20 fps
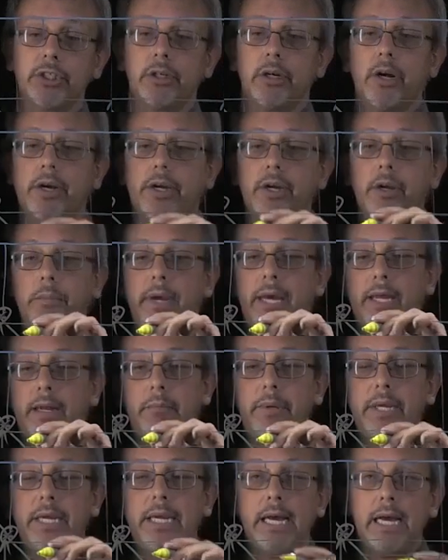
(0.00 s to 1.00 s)
recommend,
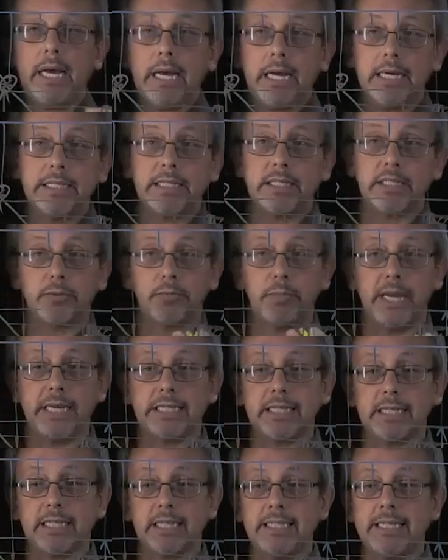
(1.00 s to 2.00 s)
because it's
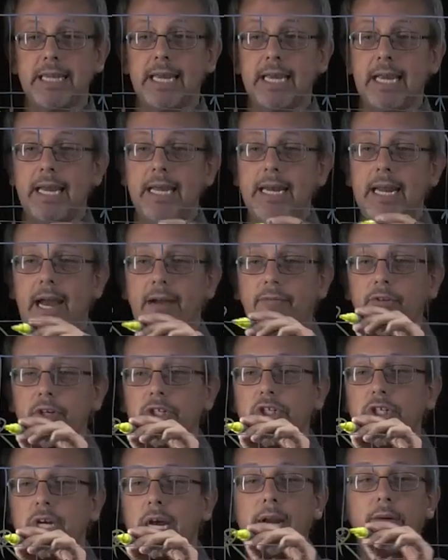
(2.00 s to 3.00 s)
basically taking an
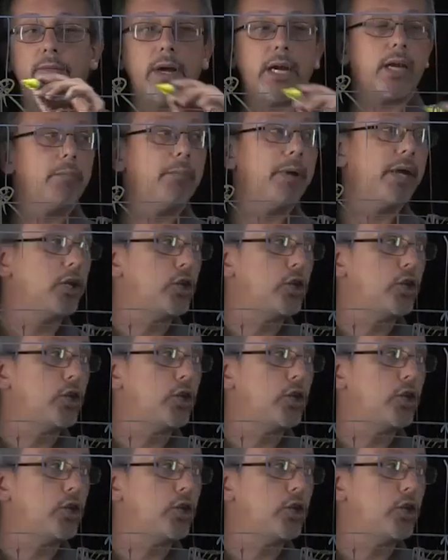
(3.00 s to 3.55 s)
average, I recommend